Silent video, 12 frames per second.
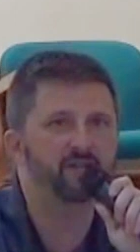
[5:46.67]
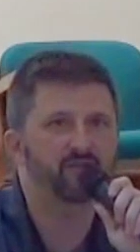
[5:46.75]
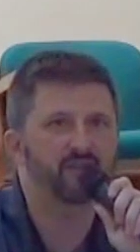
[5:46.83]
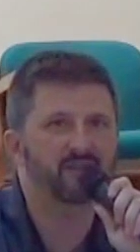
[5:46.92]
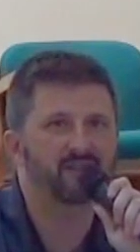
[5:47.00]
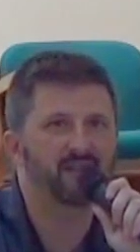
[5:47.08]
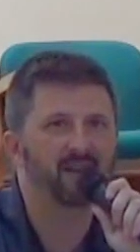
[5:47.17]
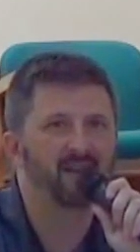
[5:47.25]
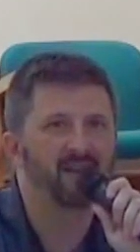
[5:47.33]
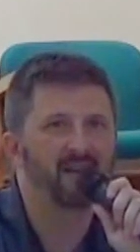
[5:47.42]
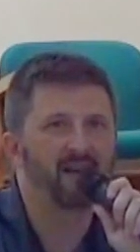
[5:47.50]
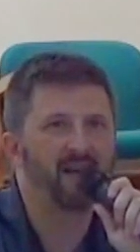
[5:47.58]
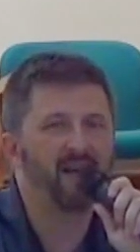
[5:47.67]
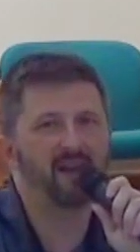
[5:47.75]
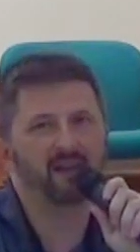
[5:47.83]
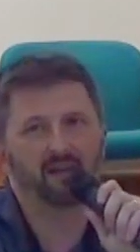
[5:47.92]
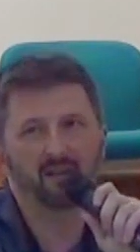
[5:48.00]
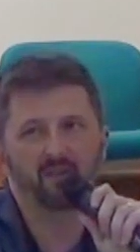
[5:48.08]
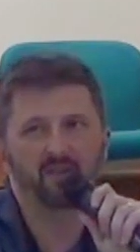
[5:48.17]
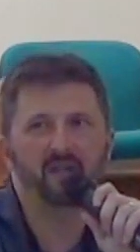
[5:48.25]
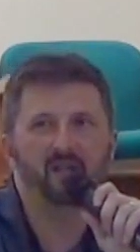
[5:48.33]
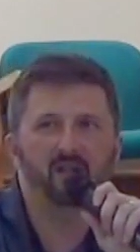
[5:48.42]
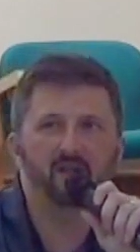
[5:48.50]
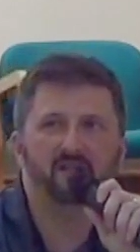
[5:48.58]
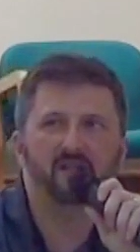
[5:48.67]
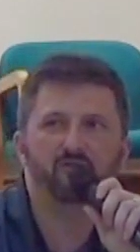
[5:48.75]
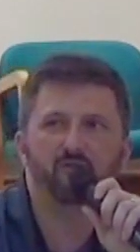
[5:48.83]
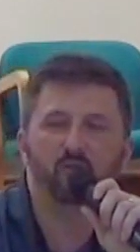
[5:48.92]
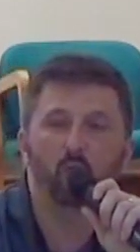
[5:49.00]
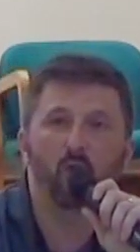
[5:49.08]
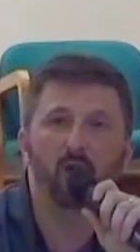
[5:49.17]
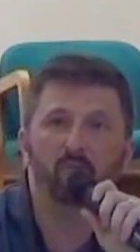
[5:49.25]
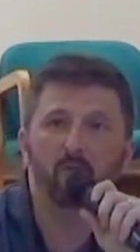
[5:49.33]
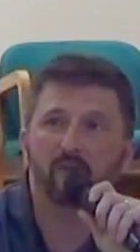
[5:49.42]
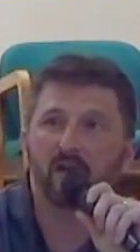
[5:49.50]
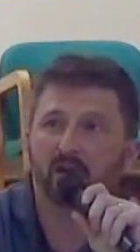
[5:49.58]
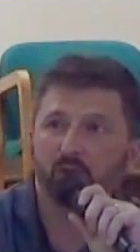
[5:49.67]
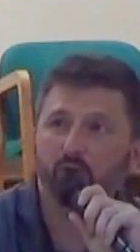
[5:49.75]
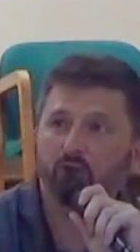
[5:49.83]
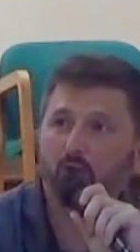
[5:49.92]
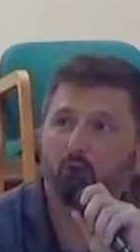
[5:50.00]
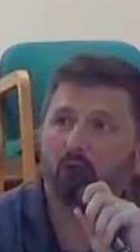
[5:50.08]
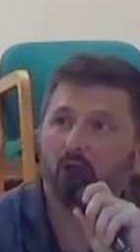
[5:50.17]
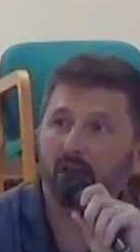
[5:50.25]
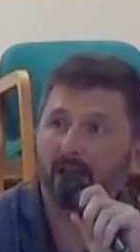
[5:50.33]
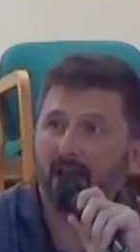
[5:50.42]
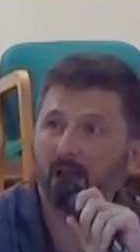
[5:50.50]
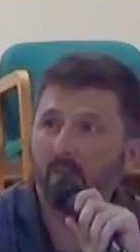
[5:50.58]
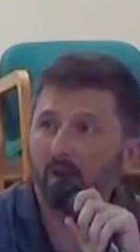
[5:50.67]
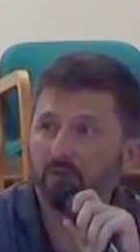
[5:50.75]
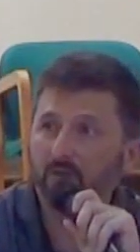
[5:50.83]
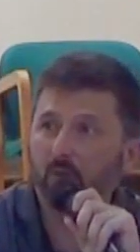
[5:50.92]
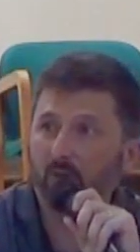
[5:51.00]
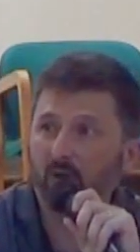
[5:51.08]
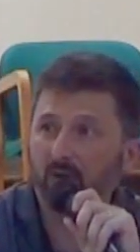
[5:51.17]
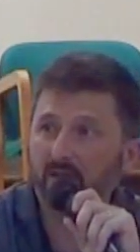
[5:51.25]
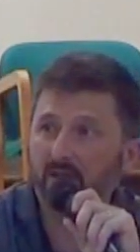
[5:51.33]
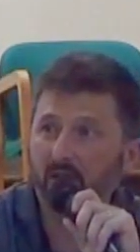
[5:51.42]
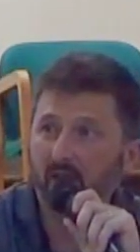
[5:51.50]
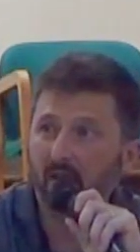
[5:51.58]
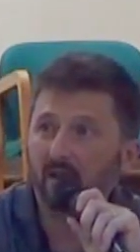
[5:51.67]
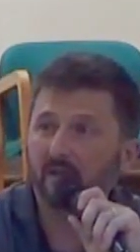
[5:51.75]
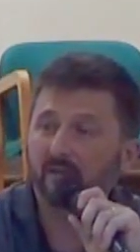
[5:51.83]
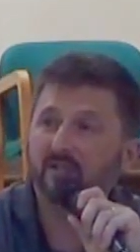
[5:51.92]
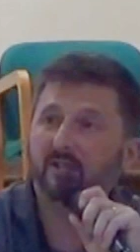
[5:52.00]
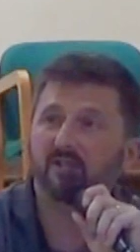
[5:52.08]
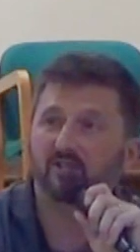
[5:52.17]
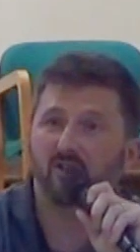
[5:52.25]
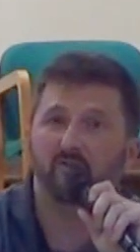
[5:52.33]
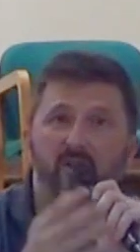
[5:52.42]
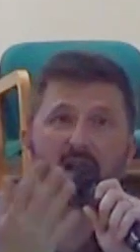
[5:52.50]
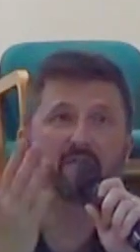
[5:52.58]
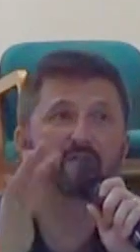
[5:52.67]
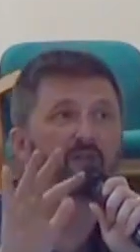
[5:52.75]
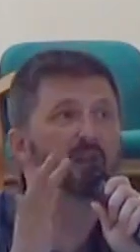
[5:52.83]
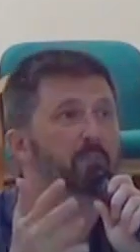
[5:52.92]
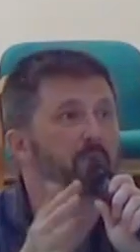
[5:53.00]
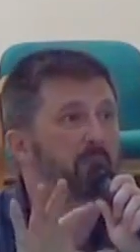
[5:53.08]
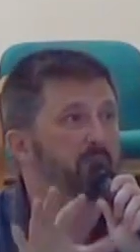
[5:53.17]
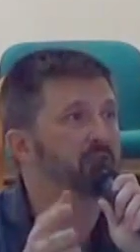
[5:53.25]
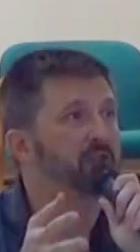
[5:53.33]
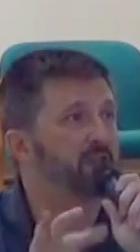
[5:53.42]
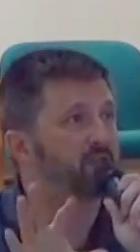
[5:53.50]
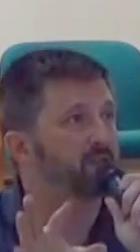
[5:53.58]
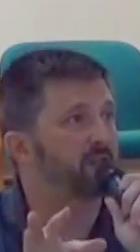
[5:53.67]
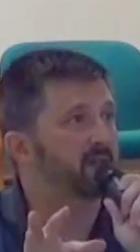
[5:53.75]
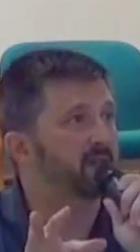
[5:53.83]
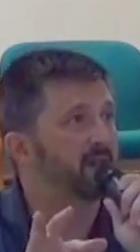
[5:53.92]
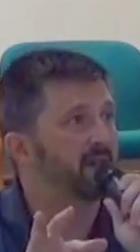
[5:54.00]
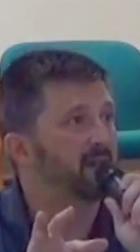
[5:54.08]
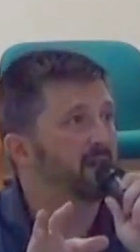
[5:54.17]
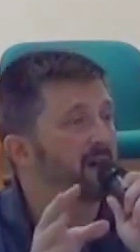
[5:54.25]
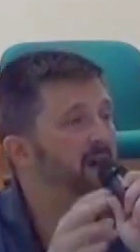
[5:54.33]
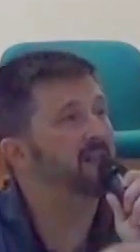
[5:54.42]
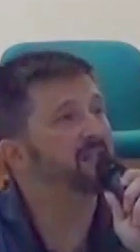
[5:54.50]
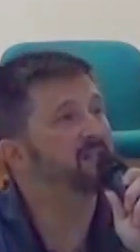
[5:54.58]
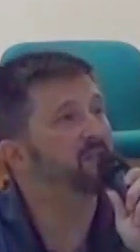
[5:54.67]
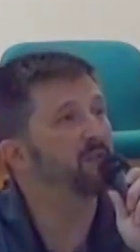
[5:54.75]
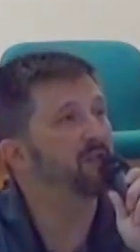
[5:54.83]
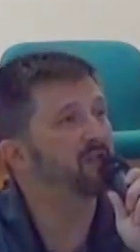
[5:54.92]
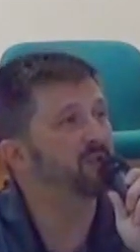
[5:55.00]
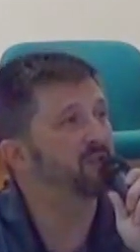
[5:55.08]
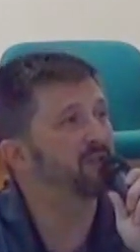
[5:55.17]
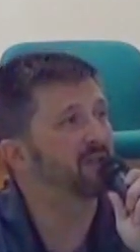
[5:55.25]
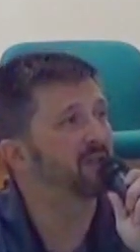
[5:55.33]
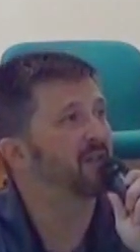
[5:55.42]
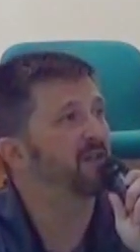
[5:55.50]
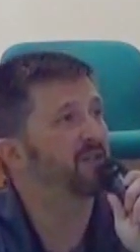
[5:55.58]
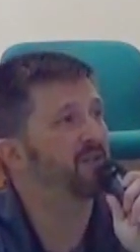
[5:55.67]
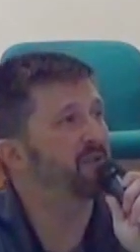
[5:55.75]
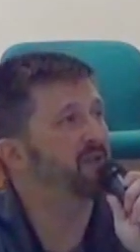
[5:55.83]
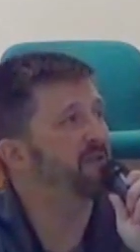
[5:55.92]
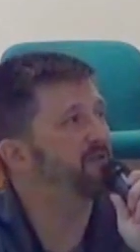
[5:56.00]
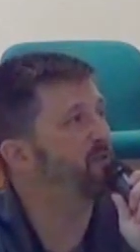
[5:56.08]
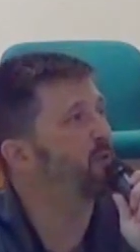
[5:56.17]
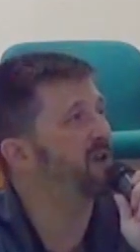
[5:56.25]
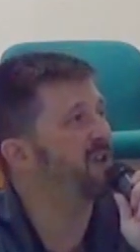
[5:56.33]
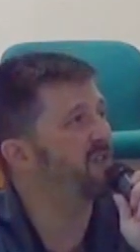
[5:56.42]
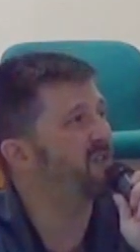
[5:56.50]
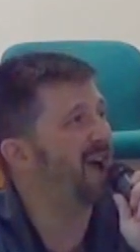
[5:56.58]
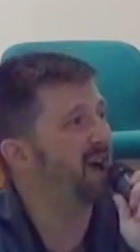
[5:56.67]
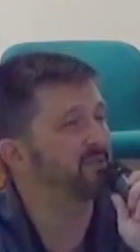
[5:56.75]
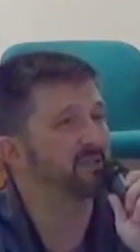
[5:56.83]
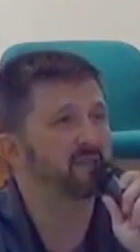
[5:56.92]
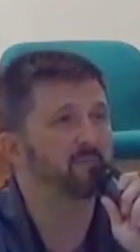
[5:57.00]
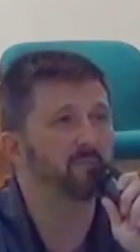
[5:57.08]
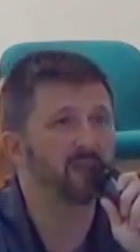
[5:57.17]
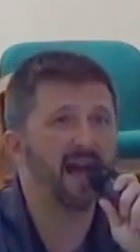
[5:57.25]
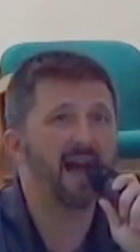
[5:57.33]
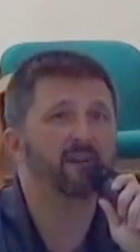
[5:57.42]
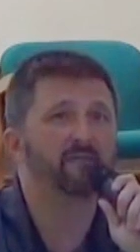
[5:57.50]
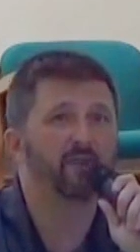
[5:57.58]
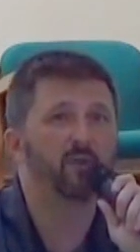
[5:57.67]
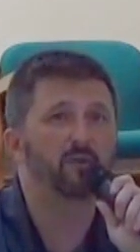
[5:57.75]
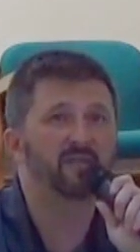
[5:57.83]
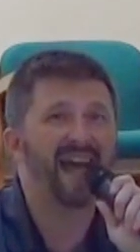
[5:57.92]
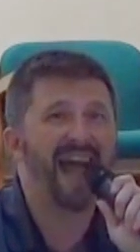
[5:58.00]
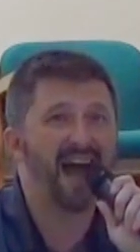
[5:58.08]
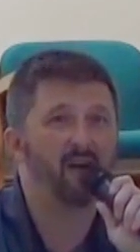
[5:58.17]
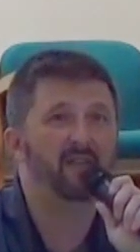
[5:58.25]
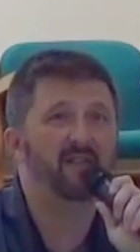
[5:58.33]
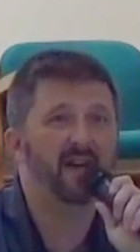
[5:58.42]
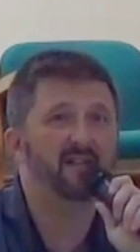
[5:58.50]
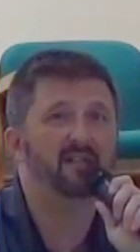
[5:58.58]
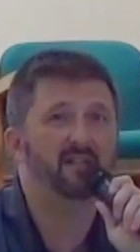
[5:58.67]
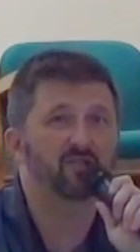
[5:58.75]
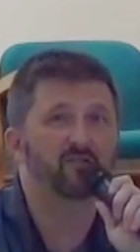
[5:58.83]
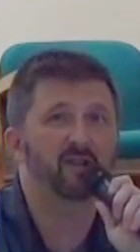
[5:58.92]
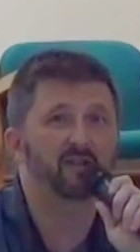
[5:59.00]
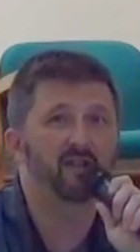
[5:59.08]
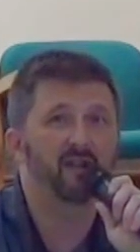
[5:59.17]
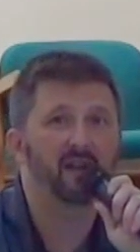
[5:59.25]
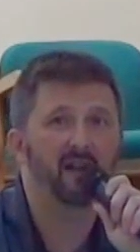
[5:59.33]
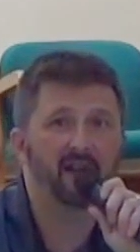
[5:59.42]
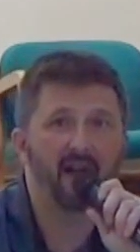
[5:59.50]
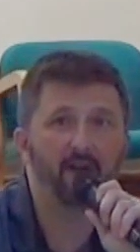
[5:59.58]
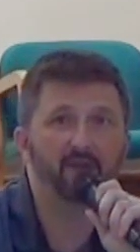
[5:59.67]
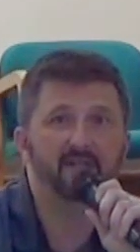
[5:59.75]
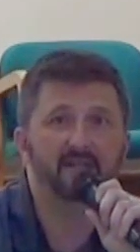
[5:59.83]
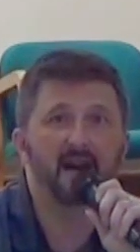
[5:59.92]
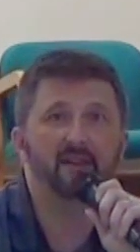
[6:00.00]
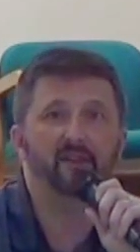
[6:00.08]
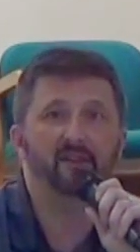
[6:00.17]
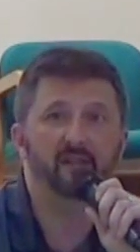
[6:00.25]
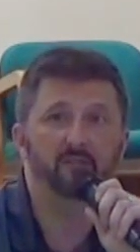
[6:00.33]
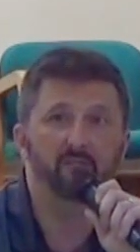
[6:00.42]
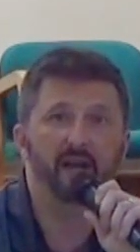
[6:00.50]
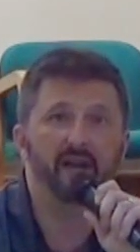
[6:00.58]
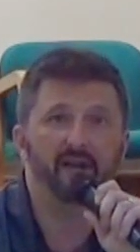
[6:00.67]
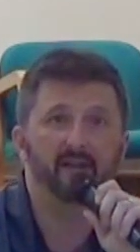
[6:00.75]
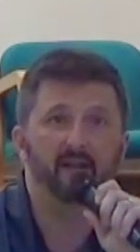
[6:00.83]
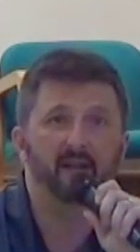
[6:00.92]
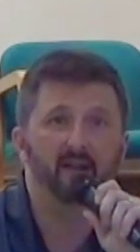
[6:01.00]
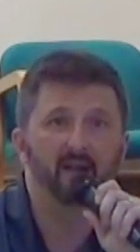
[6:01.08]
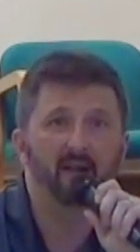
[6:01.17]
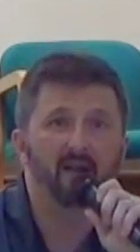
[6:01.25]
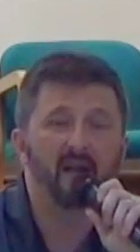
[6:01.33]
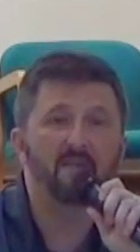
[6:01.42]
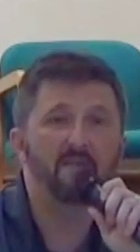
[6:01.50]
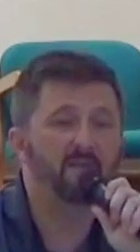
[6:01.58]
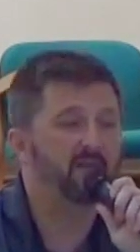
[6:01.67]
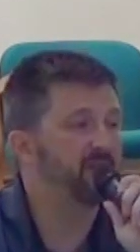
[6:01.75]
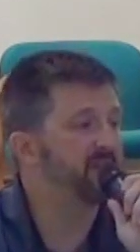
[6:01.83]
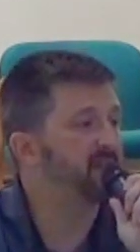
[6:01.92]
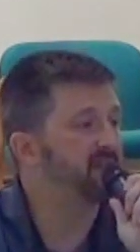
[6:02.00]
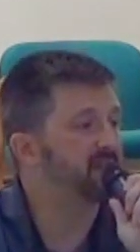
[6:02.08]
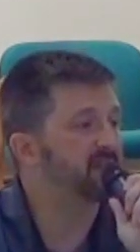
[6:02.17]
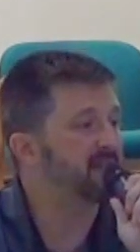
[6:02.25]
district, and the District 1, remember that's where Joe Cunningham also was, it was considered a flippable district until they took 30, 40,000 black votes out of that district, and now it's solidly red. And the